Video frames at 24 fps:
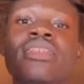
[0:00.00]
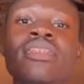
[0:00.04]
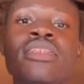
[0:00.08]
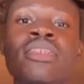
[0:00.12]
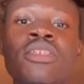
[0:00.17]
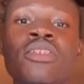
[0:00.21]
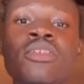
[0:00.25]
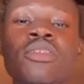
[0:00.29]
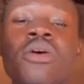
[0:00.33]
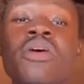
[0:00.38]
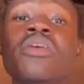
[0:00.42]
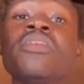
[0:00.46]

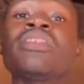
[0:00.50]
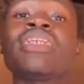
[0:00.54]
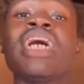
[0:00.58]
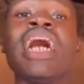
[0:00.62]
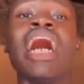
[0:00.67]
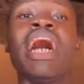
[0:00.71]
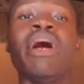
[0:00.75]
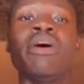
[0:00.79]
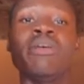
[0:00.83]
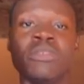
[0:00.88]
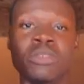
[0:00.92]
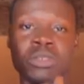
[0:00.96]
discussed
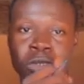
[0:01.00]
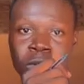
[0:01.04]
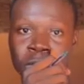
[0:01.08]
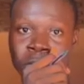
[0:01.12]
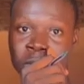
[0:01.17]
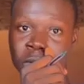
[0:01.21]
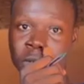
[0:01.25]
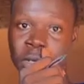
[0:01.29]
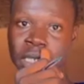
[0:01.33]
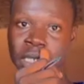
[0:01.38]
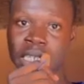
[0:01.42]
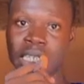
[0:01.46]
how
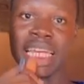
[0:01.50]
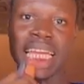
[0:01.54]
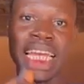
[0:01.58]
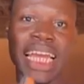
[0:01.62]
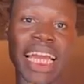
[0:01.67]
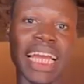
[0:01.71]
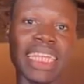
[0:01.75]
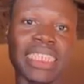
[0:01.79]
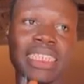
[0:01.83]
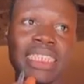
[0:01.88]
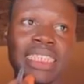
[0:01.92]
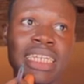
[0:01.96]
to
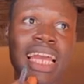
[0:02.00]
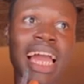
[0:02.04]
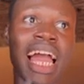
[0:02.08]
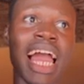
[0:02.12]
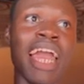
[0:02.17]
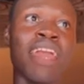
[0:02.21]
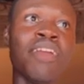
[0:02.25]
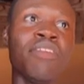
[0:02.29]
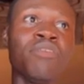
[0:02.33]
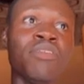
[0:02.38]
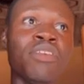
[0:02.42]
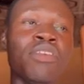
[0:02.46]
get the
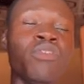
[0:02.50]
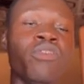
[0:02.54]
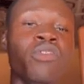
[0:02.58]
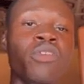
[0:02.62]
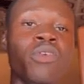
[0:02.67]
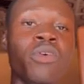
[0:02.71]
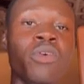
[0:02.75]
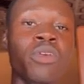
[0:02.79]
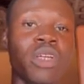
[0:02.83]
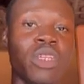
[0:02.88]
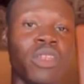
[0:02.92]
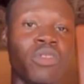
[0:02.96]
IV
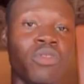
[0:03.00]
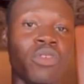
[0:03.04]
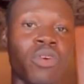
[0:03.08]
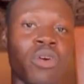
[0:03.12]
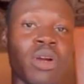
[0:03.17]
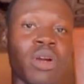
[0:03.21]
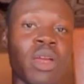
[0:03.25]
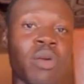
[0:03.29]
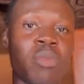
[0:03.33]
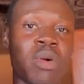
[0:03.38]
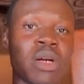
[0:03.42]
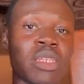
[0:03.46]
flow rate
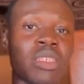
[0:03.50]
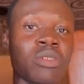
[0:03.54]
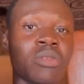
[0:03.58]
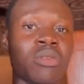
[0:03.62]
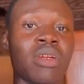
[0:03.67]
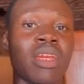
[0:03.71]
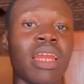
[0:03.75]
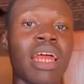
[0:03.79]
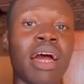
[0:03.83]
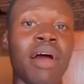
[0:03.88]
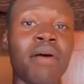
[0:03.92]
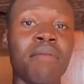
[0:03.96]
for a
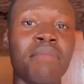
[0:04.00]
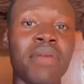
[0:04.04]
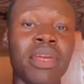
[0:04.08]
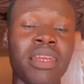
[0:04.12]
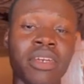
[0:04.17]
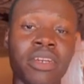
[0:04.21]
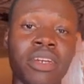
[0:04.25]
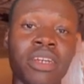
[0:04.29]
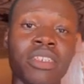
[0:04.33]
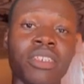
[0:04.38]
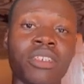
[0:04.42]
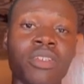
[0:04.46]
particular
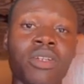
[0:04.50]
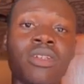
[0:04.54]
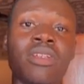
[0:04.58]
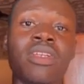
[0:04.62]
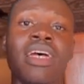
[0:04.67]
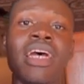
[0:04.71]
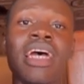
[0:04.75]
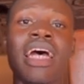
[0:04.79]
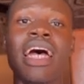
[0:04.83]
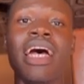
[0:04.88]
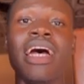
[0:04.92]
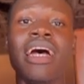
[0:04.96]
medication,
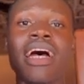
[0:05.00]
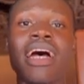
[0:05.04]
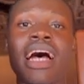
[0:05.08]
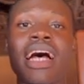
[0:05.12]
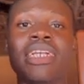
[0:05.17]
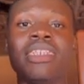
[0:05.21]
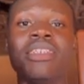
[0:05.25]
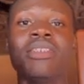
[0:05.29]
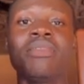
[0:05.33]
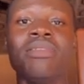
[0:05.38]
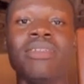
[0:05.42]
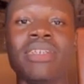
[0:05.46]

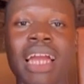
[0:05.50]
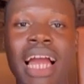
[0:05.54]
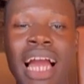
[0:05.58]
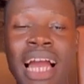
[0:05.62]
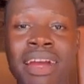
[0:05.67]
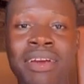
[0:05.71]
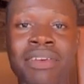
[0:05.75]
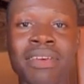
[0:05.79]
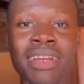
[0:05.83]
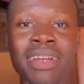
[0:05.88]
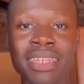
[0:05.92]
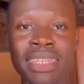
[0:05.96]
and we
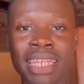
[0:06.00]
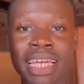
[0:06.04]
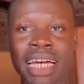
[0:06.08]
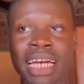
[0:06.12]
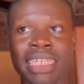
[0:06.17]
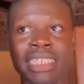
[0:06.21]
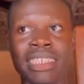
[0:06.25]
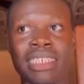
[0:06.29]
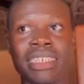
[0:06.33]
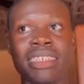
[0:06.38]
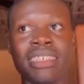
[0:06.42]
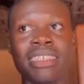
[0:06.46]
agreed
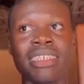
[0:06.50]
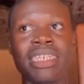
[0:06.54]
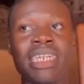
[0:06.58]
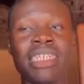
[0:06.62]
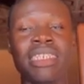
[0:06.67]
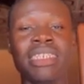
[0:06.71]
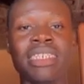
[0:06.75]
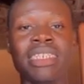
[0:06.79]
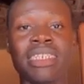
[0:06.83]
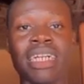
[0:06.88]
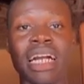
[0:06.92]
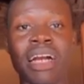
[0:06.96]
that
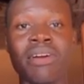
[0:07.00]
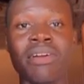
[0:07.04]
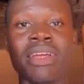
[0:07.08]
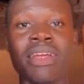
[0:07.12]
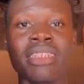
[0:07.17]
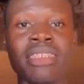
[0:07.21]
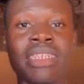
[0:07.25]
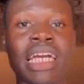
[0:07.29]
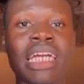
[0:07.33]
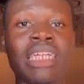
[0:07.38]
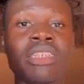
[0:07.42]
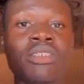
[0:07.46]
it is
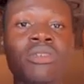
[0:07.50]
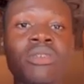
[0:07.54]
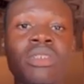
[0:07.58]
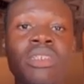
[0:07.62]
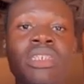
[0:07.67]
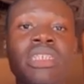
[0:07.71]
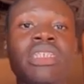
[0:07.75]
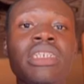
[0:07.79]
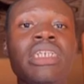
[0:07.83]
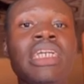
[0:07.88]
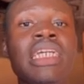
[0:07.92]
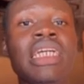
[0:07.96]
calculated
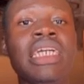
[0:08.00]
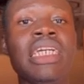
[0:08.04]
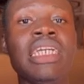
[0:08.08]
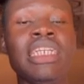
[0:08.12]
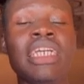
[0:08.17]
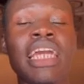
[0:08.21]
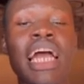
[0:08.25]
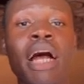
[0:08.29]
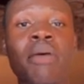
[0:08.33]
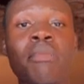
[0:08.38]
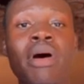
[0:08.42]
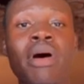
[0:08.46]
using
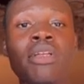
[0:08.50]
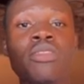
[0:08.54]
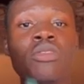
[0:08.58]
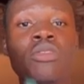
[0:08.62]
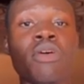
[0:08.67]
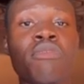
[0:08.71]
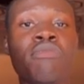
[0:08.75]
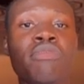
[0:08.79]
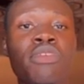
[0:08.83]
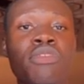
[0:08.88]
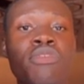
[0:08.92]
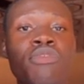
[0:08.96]
the amount
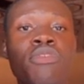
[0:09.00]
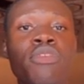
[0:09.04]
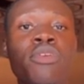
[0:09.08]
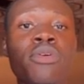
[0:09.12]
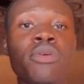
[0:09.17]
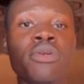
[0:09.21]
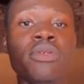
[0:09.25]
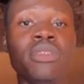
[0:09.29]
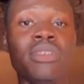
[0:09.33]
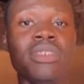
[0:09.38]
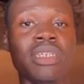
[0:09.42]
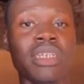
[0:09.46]
of the
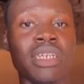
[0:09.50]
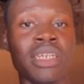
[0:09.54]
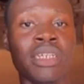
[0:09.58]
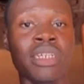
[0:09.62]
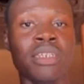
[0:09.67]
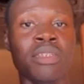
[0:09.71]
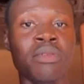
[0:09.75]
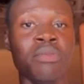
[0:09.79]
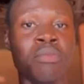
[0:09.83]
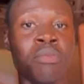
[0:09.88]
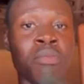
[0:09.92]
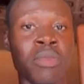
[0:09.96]
fluid
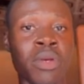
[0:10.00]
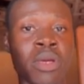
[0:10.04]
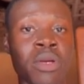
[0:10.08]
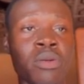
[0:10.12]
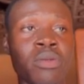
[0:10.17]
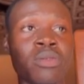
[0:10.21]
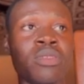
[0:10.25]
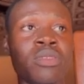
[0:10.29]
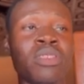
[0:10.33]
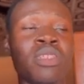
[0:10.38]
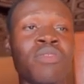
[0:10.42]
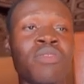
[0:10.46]
in
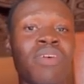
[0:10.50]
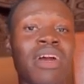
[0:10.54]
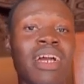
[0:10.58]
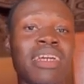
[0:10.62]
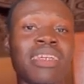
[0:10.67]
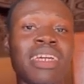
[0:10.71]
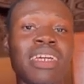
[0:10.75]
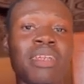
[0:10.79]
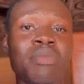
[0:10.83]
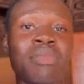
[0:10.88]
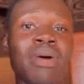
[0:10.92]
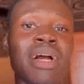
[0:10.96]
mils
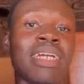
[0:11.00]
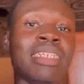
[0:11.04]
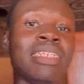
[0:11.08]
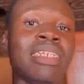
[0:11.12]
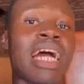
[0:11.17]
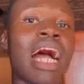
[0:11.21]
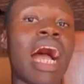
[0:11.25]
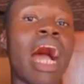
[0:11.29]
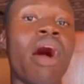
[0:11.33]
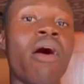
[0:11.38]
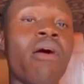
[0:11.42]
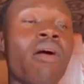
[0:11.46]
divided by
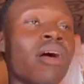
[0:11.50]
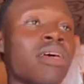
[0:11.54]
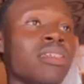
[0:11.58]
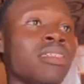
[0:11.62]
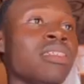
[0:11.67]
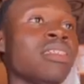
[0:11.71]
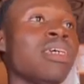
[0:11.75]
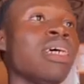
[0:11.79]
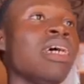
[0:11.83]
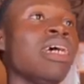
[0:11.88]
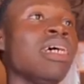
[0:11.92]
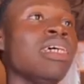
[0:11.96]
the
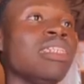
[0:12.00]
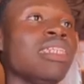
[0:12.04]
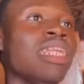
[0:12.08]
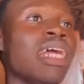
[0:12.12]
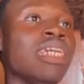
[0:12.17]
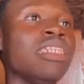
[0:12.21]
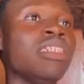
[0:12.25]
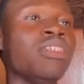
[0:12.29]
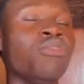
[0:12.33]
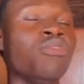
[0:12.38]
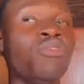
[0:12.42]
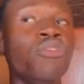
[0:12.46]
hours
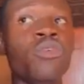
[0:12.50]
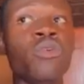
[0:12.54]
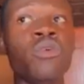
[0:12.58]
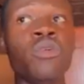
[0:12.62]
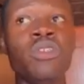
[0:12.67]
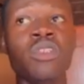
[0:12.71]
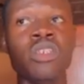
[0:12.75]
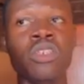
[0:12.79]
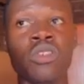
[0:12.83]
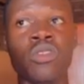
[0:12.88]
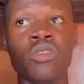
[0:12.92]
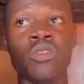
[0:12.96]
that the
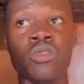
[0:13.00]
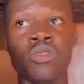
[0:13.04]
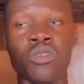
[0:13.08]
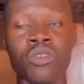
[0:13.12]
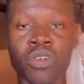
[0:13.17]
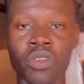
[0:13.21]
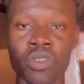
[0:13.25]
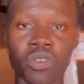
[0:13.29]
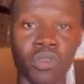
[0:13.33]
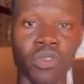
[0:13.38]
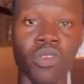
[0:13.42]
fluid is to run